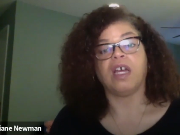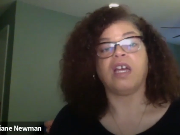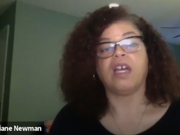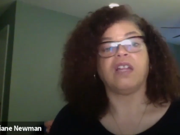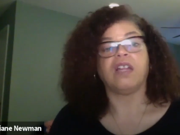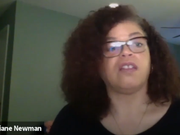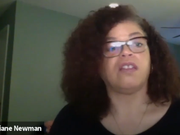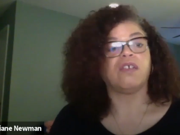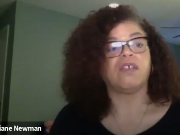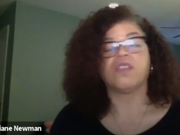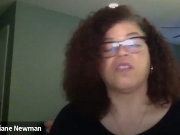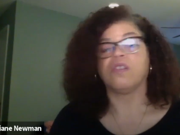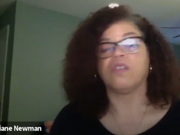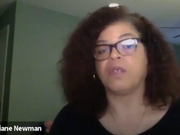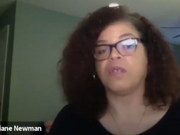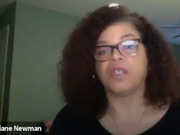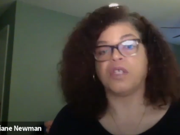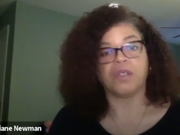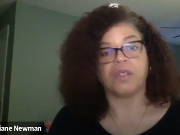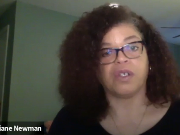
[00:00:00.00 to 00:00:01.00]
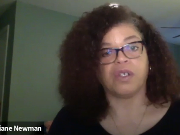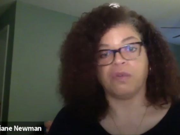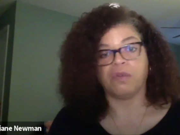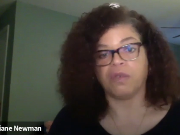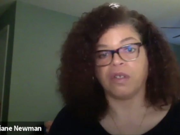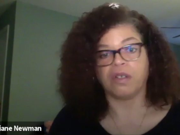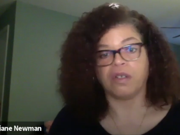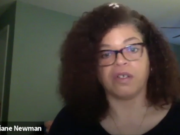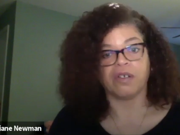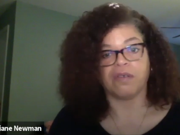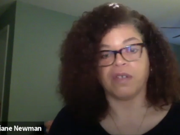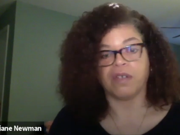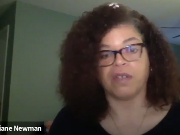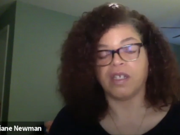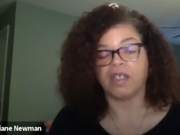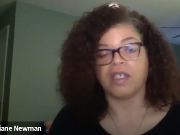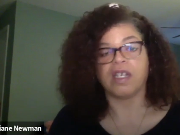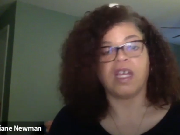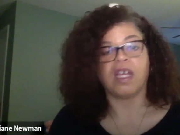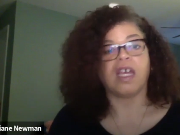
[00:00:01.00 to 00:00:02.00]
There's so much you can do with our
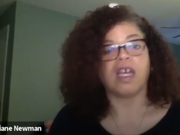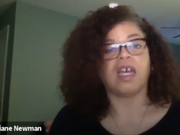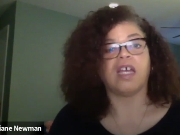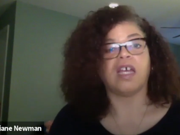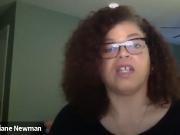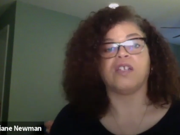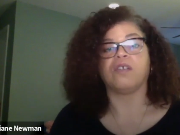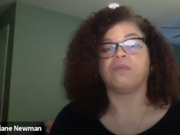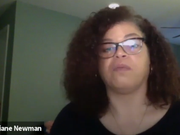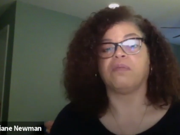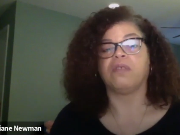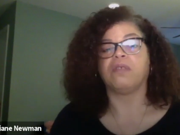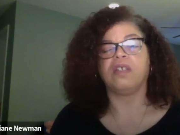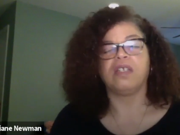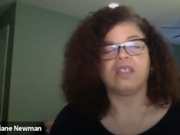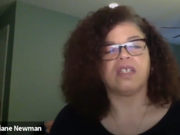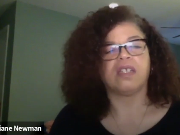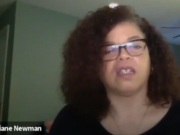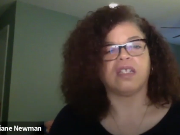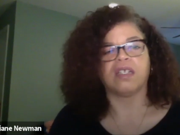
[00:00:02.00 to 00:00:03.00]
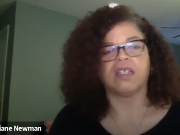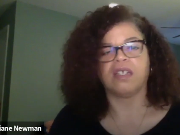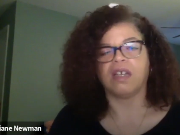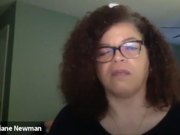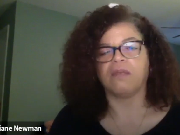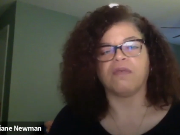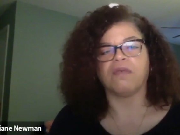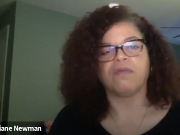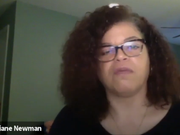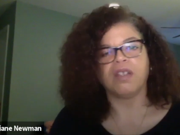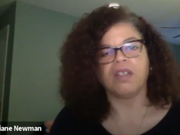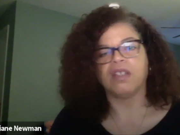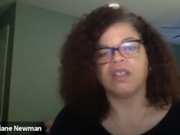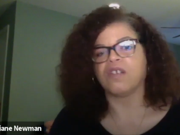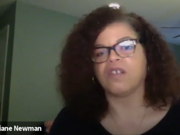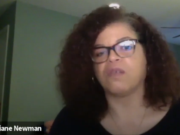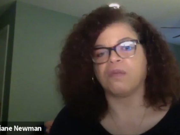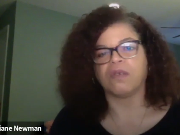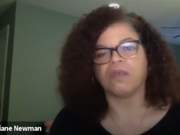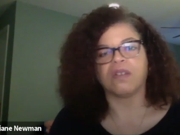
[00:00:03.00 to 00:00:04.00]
degrees. And so please take the time to really
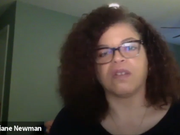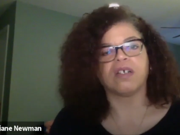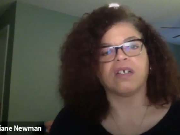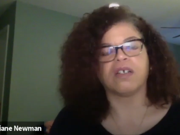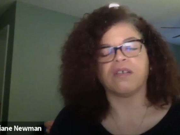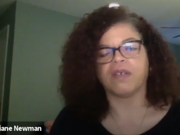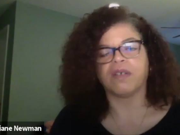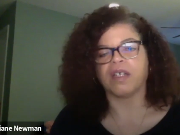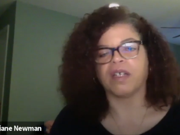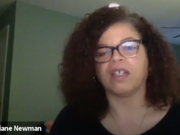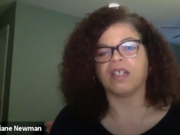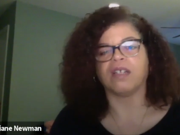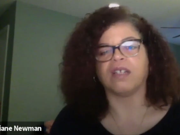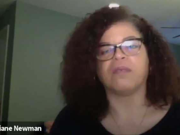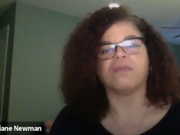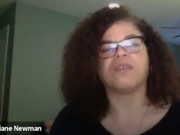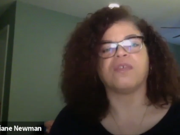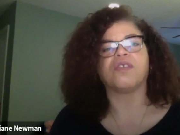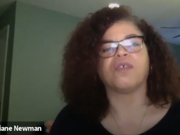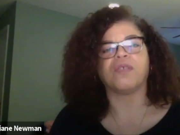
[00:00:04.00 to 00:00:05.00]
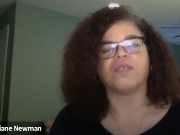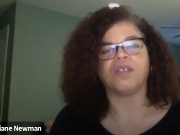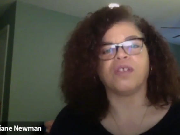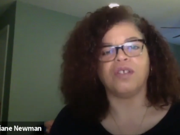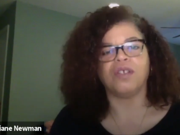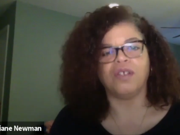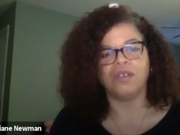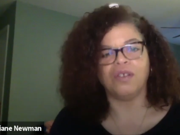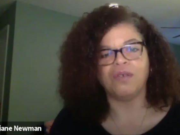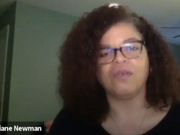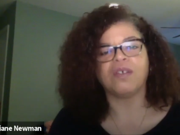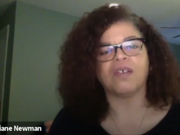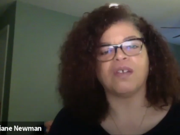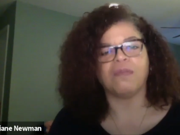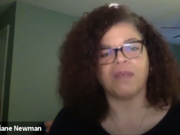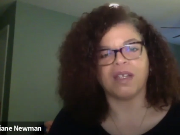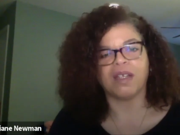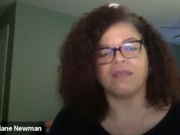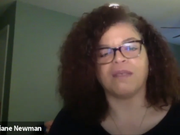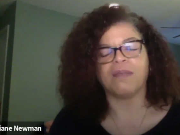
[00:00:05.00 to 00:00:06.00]
explore the curriculum so that you can
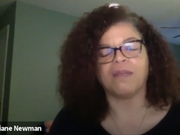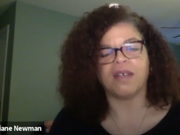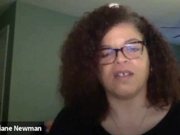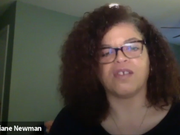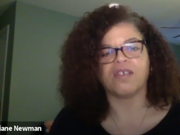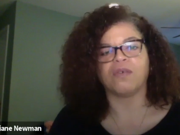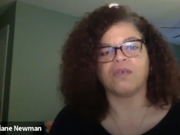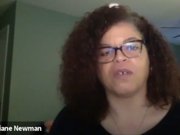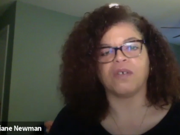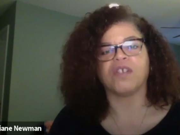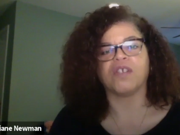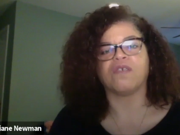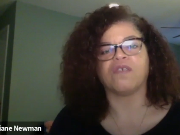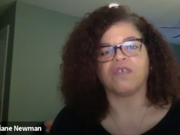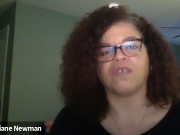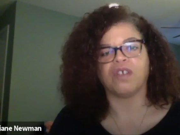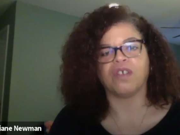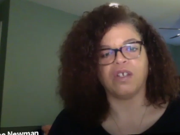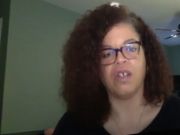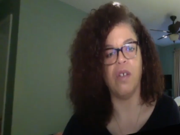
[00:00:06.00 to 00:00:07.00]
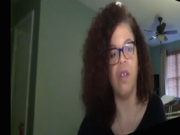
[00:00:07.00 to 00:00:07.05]
make the best choice for you.